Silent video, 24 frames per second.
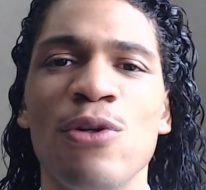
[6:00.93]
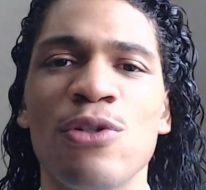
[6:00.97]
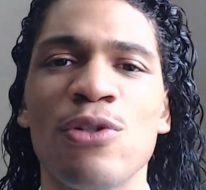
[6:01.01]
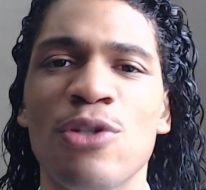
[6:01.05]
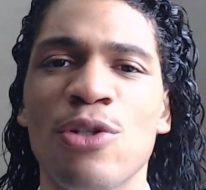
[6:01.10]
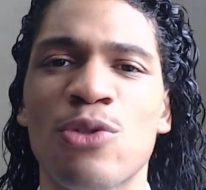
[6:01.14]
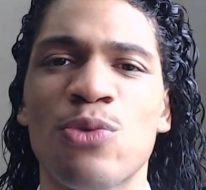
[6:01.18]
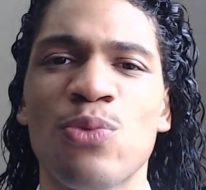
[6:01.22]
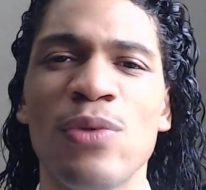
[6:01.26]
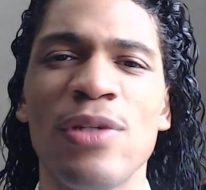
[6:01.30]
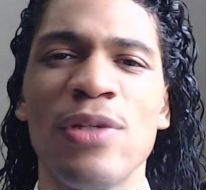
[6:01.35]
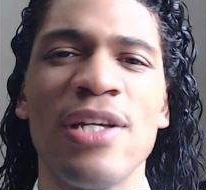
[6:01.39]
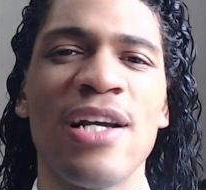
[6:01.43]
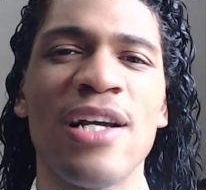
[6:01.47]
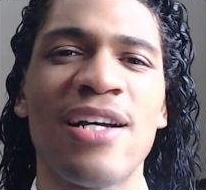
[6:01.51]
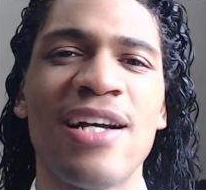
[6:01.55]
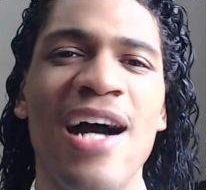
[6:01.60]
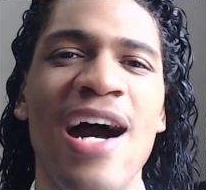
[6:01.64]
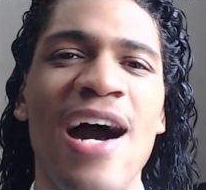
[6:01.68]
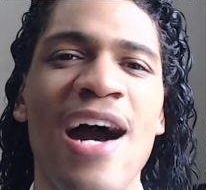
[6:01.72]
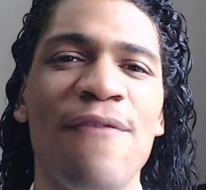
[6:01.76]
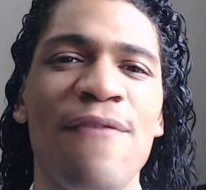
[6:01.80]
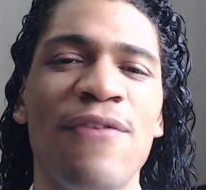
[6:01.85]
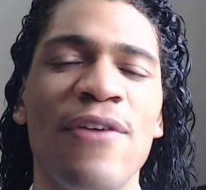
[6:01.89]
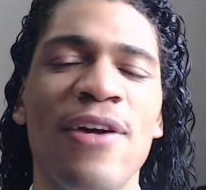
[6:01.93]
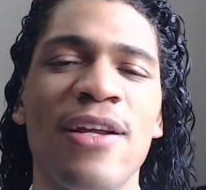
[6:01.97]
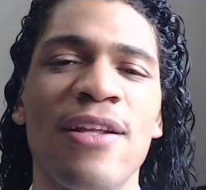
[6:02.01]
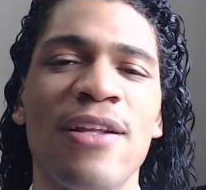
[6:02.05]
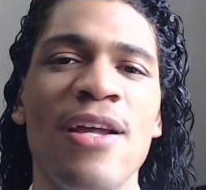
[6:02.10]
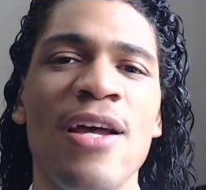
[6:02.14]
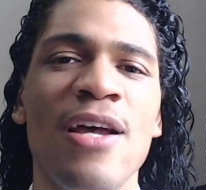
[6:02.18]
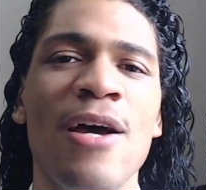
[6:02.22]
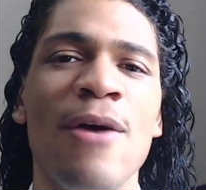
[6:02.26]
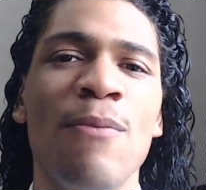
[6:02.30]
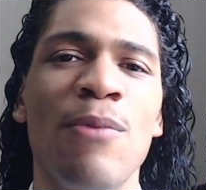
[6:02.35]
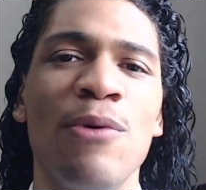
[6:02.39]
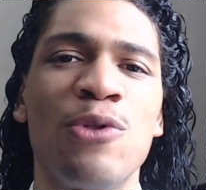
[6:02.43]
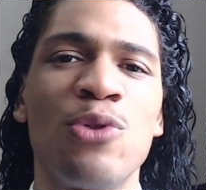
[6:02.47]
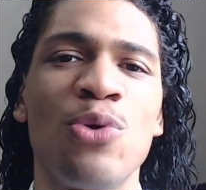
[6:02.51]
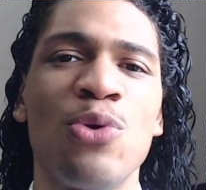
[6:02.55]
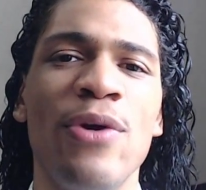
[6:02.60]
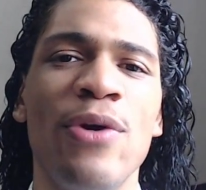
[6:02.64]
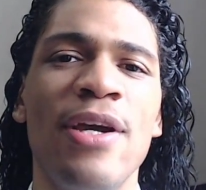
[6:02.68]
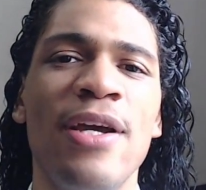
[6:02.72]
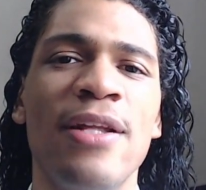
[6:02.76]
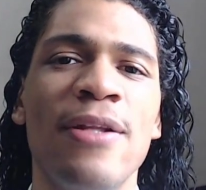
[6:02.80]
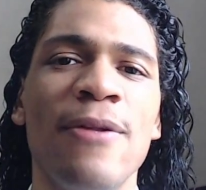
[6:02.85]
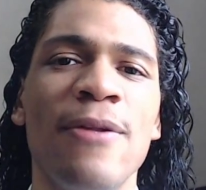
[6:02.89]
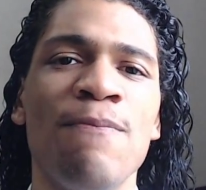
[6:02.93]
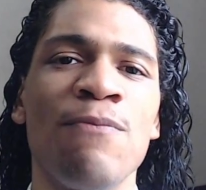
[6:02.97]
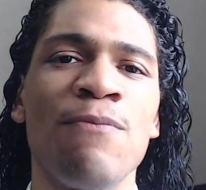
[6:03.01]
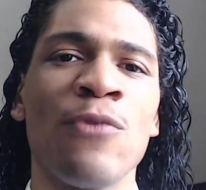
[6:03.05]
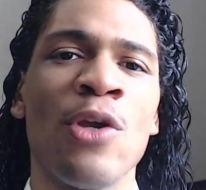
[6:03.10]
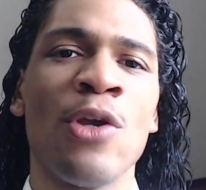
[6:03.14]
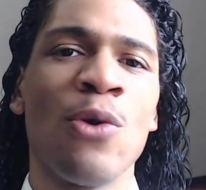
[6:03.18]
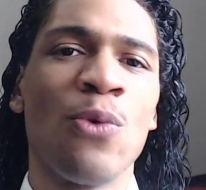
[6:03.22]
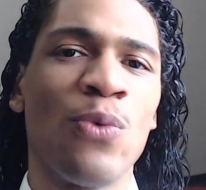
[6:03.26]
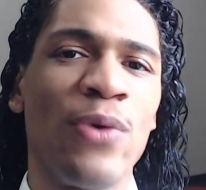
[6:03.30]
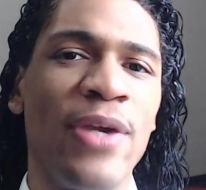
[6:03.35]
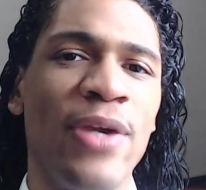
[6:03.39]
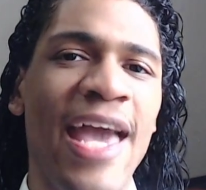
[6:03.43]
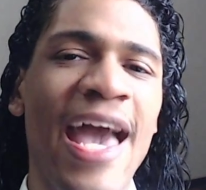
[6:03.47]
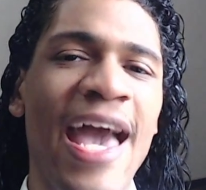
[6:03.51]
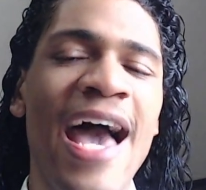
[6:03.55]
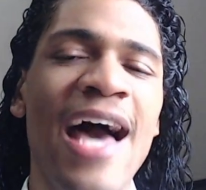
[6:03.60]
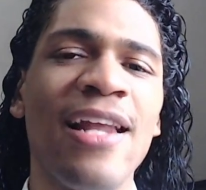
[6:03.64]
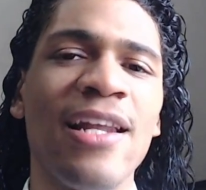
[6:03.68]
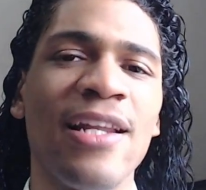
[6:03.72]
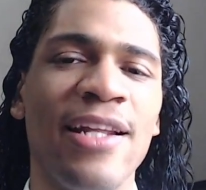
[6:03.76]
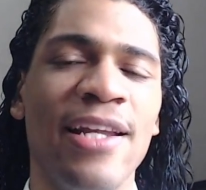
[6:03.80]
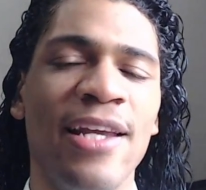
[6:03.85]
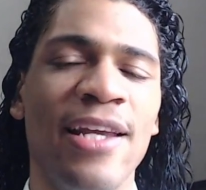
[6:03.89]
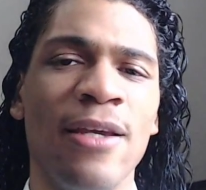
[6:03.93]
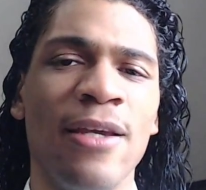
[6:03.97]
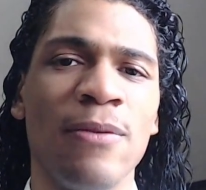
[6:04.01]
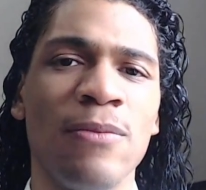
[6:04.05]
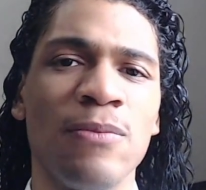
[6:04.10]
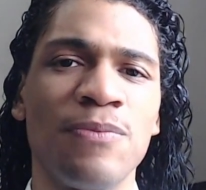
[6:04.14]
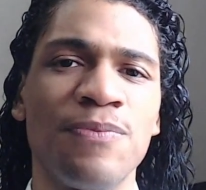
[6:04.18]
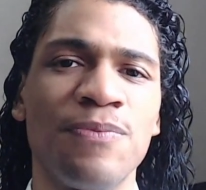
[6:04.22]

So it's really a conflict between reality